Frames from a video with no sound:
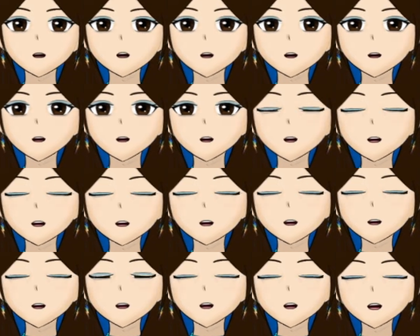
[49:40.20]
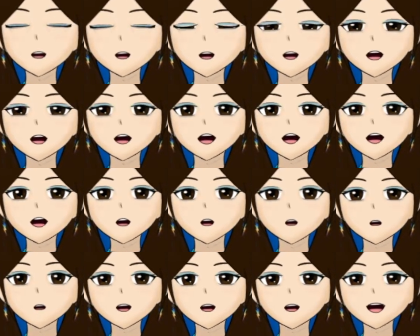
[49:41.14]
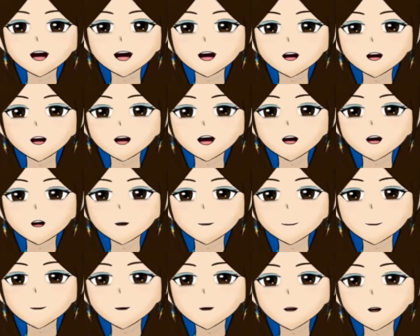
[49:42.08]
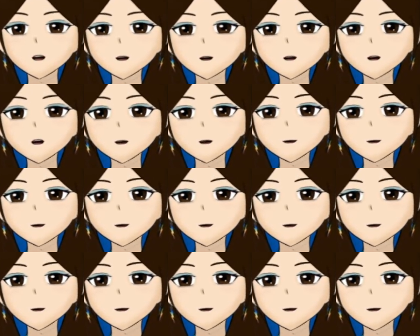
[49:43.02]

It's not... I mean, yeah, but no. But it was